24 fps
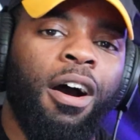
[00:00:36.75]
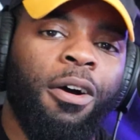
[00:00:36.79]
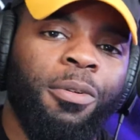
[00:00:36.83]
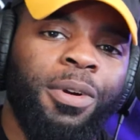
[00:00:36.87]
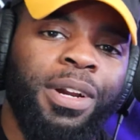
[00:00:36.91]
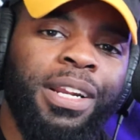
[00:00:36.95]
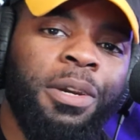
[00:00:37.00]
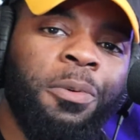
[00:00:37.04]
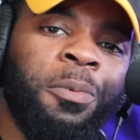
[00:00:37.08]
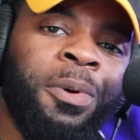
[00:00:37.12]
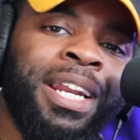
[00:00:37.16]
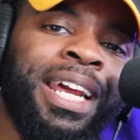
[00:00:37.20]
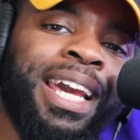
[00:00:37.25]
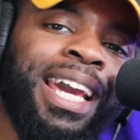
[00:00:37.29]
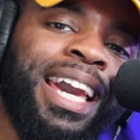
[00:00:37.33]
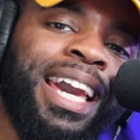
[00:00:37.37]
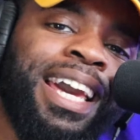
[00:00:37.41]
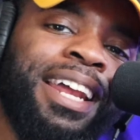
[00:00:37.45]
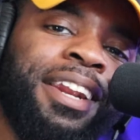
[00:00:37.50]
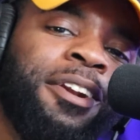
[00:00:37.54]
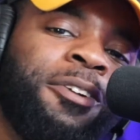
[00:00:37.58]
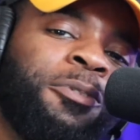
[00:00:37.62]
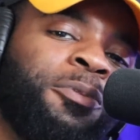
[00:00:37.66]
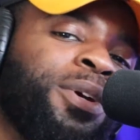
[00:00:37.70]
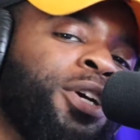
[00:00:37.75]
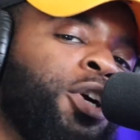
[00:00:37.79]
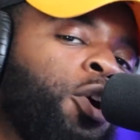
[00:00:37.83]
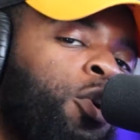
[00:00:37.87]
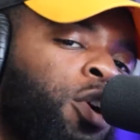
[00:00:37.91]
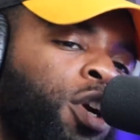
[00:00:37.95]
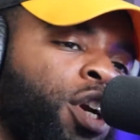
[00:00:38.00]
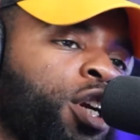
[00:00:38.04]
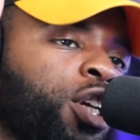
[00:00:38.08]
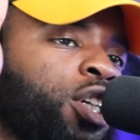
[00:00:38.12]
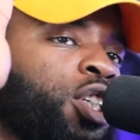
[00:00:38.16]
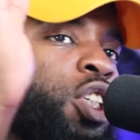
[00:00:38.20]
already went ahead and
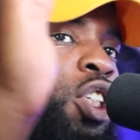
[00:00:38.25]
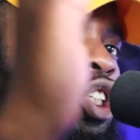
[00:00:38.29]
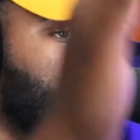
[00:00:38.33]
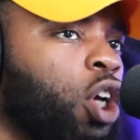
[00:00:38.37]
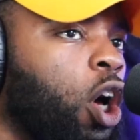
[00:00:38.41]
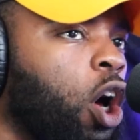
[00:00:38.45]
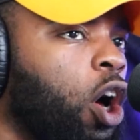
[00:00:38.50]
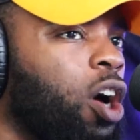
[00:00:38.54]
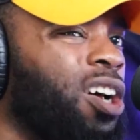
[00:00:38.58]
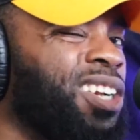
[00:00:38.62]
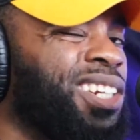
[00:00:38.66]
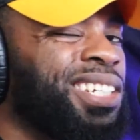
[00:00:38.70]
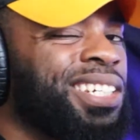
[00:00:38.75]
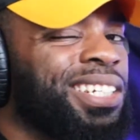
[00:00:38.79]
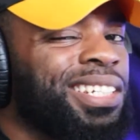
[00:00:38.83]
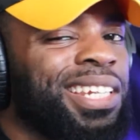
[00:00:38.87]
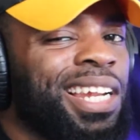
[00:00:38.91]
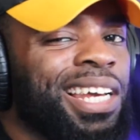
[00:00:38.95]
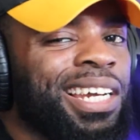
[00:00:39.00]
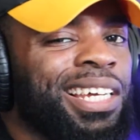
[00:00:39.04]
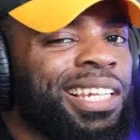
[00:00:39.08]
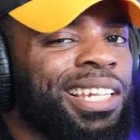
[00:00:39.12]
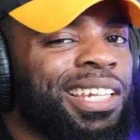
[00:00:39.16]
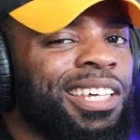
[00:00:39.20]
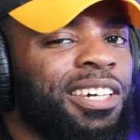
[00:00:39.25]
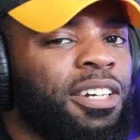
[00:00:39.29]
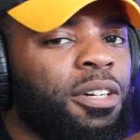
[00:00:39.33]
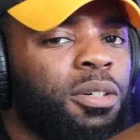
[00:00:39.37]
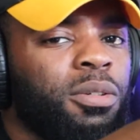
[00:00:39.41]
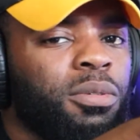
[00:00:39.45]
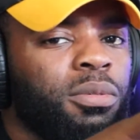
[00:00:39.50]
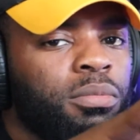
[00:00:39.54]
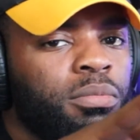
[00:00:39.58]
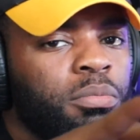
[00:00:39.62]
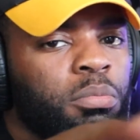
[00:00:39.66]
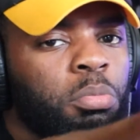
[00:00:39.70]
recorded a song, just like a
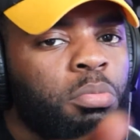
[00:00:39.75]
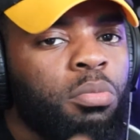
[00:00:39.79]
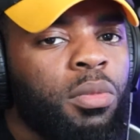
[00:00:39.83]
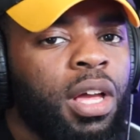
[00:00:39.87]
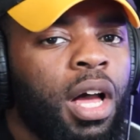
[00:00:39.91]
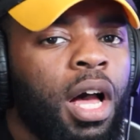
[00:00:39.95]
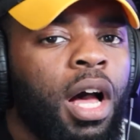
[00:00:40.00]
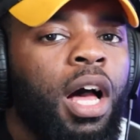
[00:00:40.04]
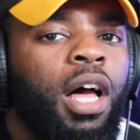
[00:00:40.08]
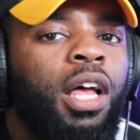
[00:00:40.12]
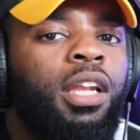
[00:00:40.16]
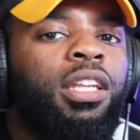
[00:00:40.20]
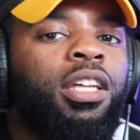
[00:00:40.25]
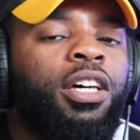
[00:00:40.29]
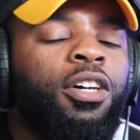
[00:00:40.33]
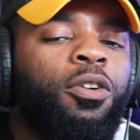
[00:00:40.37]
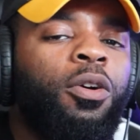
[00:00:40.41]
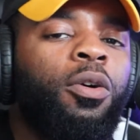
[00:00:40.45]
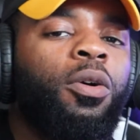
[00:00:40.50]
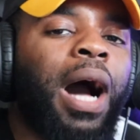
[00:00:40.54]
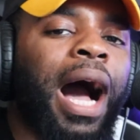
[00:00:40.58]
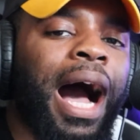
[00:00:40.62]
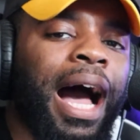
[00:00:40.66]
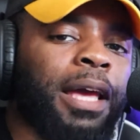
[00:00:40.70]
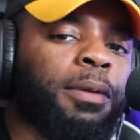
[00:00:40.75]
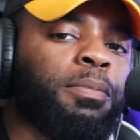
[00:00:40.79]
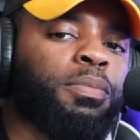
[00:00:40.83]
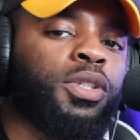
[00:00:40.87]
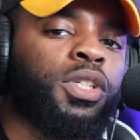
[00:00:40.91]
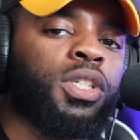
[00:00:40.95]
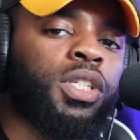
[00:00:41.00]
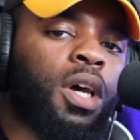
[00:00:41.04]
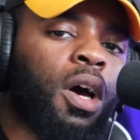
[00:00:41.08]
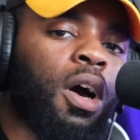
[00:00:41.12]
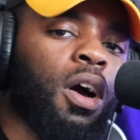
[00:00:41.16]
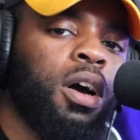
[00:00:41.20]
little hype
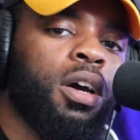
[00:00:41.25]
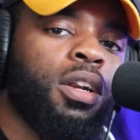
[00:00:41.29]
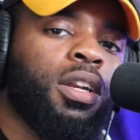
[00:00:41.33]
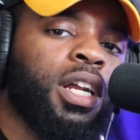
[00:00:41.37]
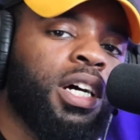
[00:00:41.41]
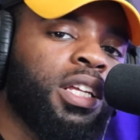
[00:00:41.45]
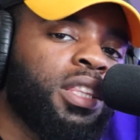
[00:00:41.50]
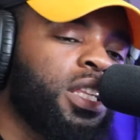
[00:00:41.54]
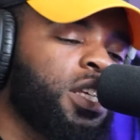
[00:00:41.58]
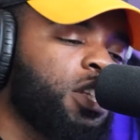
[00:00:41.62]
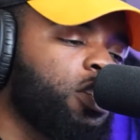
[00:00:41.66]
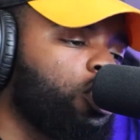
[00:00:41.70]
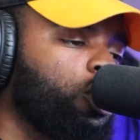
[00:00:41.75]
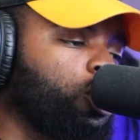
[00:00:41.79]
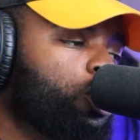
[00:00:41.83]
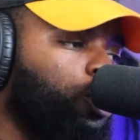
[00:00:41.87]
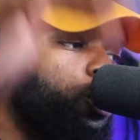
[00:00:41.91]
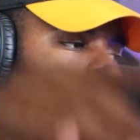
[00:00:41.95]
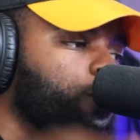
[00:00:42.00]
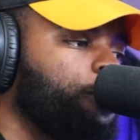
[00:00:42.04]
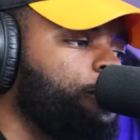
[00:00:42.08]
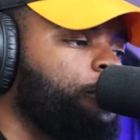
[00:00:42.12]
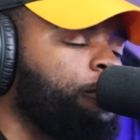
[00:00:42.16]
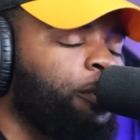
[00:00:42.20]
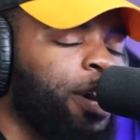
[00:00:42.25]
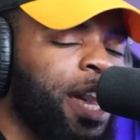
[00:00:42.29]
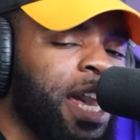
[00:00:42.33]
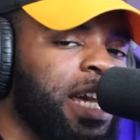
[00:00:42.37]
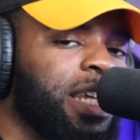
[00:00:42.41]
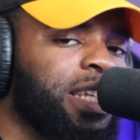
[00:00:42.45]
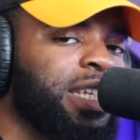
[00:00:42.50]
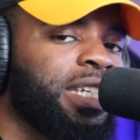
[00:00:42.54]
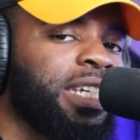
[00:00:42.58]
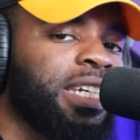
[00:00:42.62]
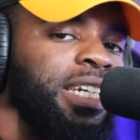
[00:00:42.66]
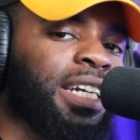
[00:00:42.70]
song, nothing too
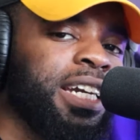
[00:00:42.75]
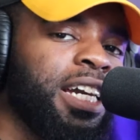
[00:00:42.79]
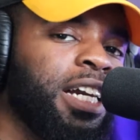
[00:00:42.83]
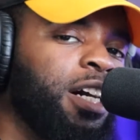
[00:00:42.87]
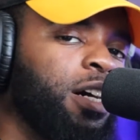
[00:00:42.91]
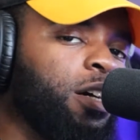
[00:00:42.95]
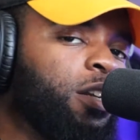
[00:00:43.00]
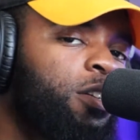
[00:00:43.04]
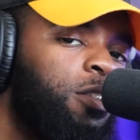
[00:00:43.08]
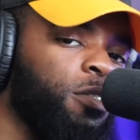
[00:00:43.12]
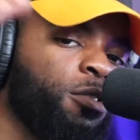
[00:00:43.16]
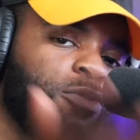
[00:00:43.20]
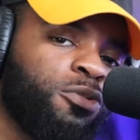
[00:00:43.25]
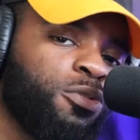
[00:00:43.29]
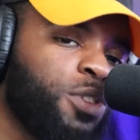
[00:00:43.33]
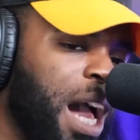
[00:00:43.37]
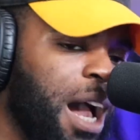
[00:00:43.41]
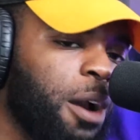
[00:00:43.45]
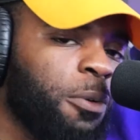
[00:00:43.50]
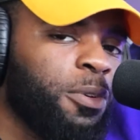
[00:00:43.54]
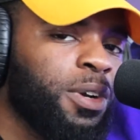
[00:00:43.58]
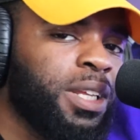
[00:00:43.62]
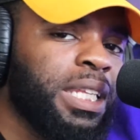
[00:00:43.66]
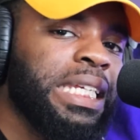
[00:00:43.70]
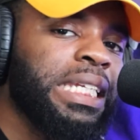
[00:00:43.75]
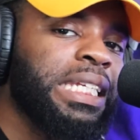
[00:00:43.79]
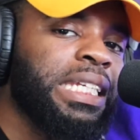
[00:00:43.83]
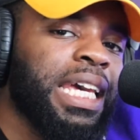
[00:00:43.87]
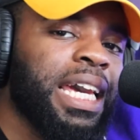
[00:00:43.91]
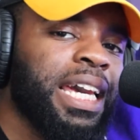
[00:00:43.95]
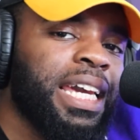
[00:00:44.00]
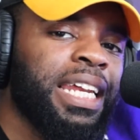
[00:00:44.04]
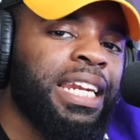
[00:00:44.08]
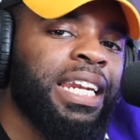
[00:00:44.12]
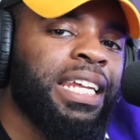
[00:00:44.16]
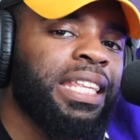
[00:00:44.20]
fancy, not really
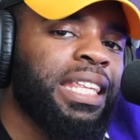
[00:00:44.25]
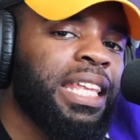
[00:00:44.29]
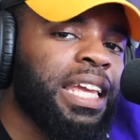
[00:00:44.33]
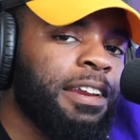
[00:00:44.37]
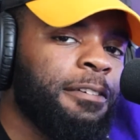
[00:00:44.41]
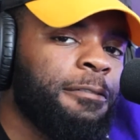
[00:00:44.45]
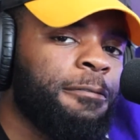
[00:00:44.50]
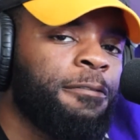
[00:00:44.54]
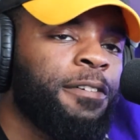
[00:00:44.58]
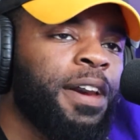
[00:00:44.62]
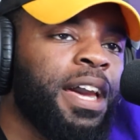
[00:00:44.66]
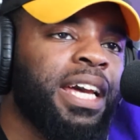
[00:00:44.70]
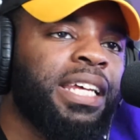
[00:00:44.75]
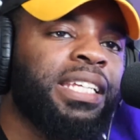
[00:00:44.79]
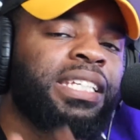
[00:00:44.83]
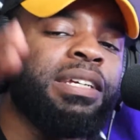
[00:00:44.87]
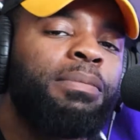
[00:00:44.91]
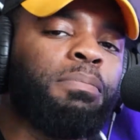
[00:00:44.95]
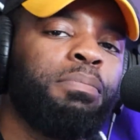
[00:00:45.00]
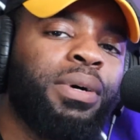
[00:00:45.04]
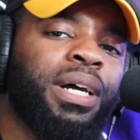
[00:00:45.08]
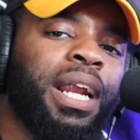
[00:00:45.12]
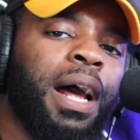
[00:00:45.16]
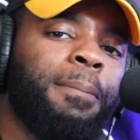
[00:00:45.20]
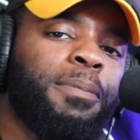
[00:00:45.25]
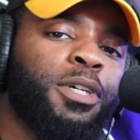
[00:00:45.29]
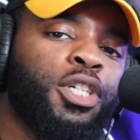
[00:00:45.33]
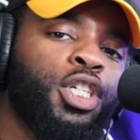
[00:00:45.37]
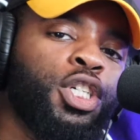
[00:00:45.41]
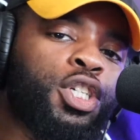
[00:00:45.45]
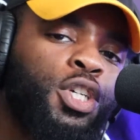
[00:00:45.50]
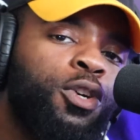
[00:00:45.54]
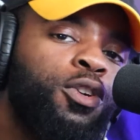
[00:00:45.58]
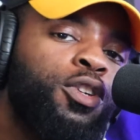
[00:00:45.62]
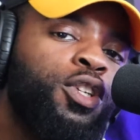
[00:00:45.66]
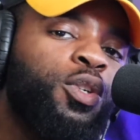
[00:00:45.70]
saying anything fancy, but I'm gonna
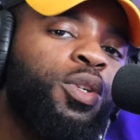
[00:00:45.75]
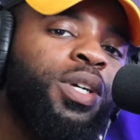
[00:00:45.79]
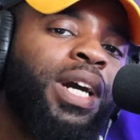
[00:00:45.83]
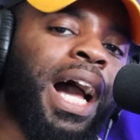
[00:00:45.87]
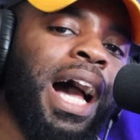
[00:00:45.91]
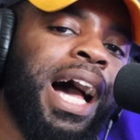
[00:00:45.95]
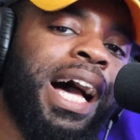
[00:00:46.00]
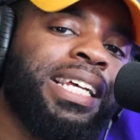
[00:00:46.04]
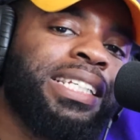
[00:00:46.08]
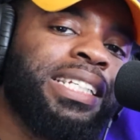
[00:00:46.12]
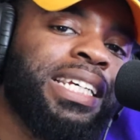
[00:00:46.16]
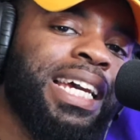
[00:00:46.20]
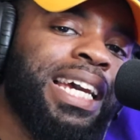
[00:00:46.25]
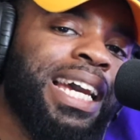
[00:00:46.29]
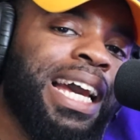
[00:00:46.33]
show you guys